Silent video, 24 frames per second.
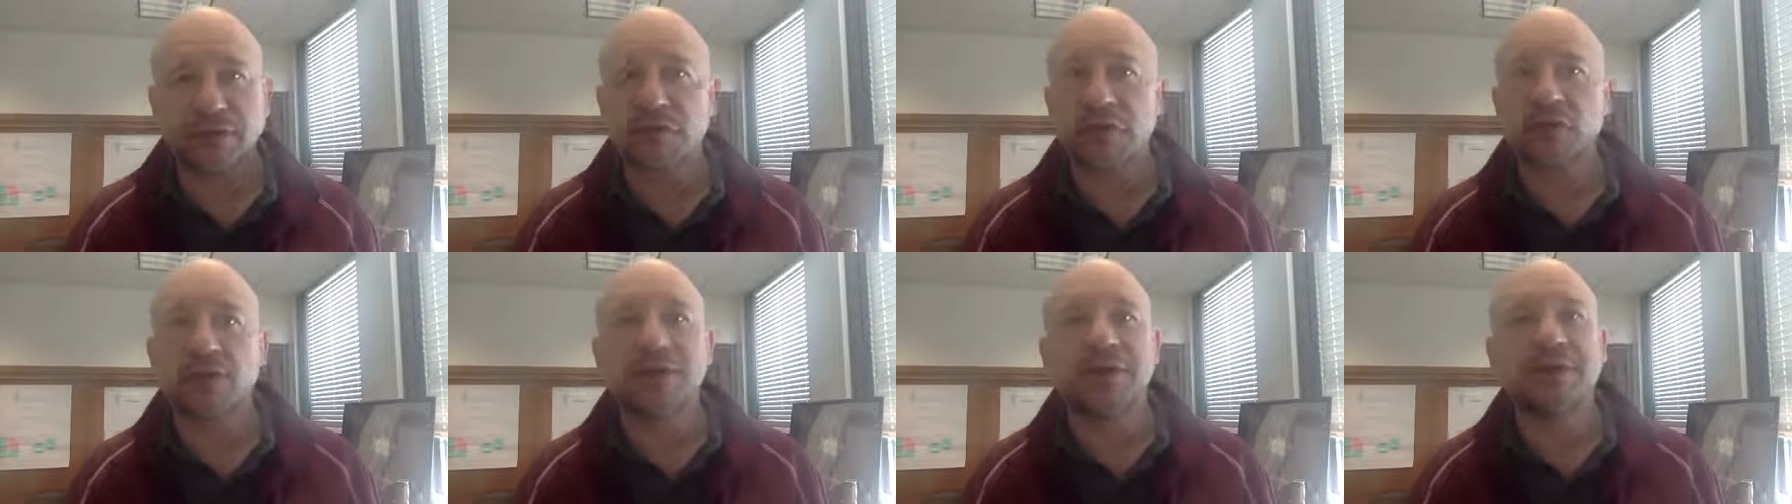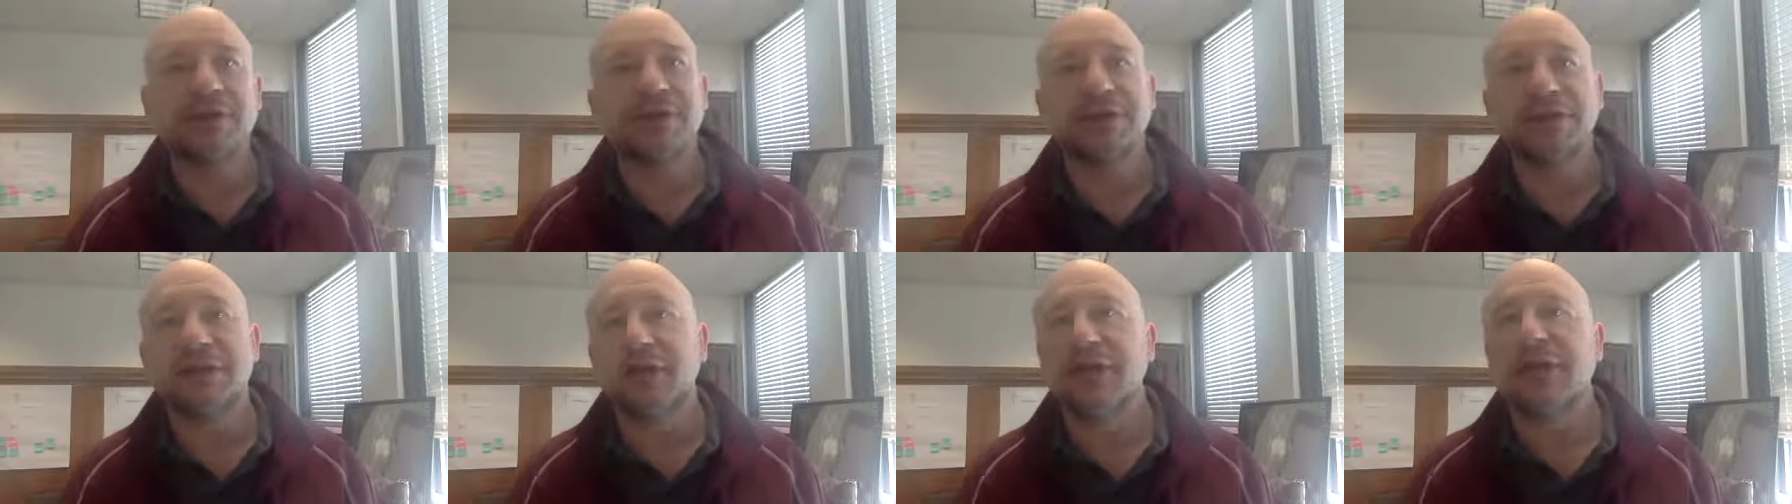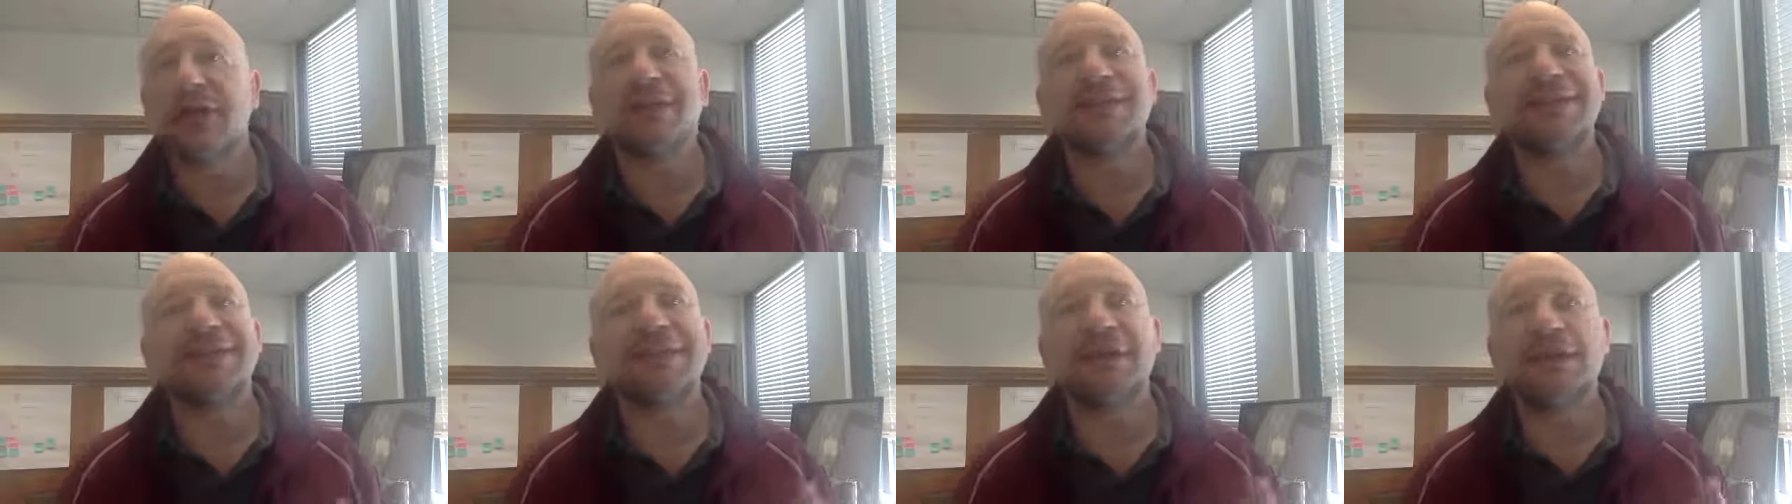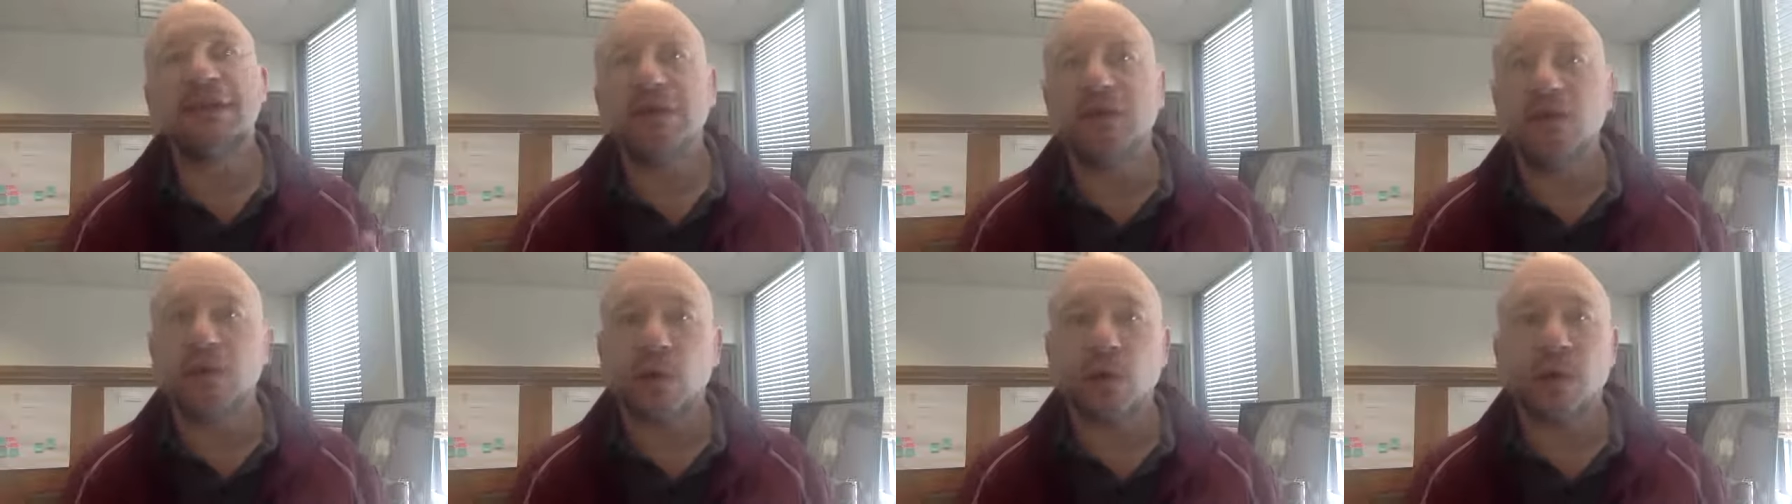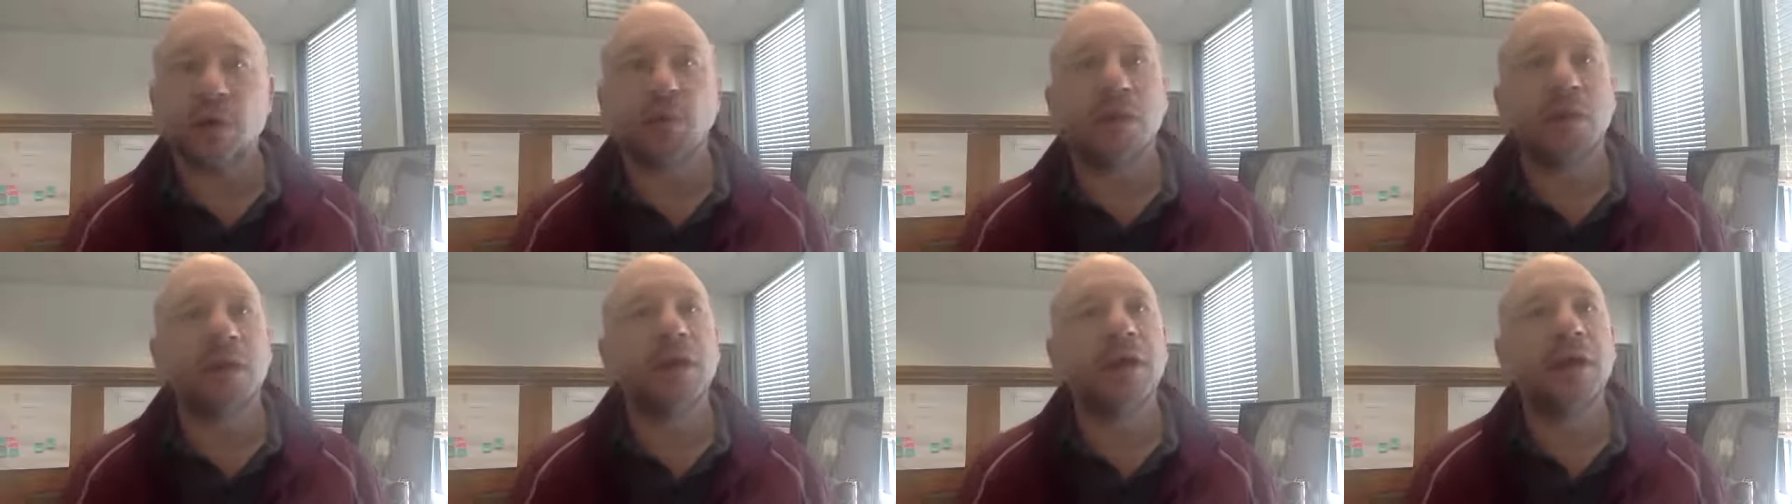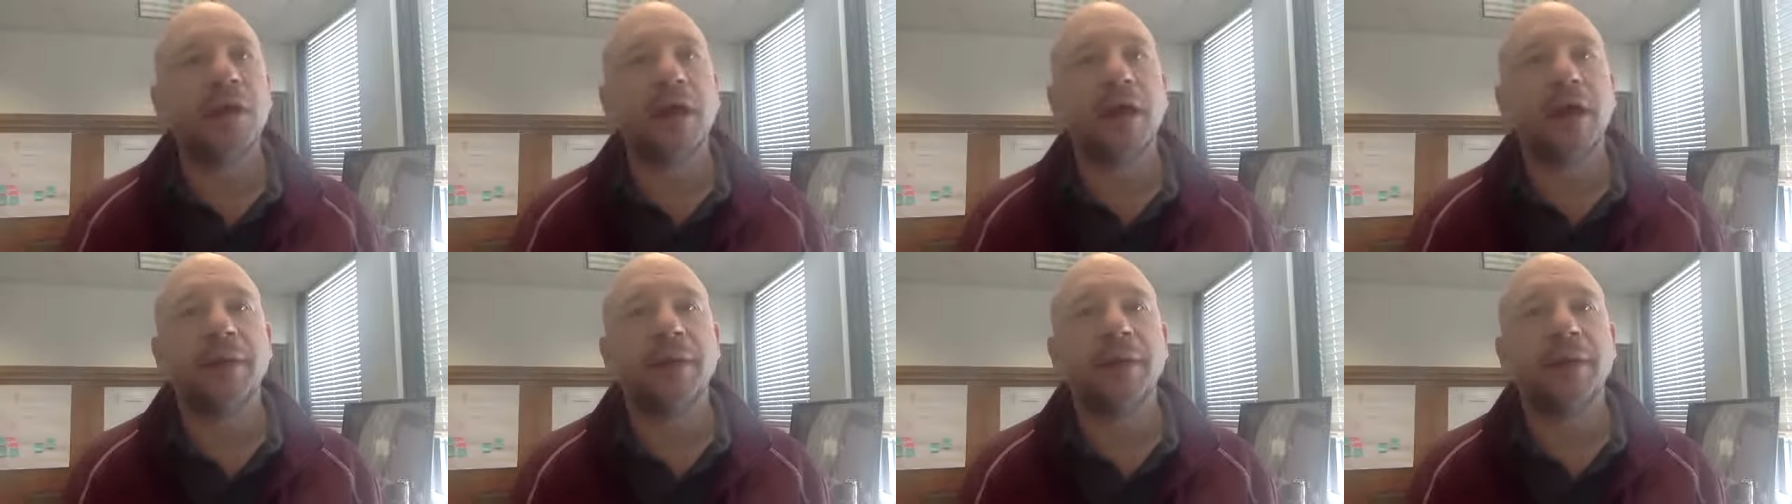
Don't give it the normal,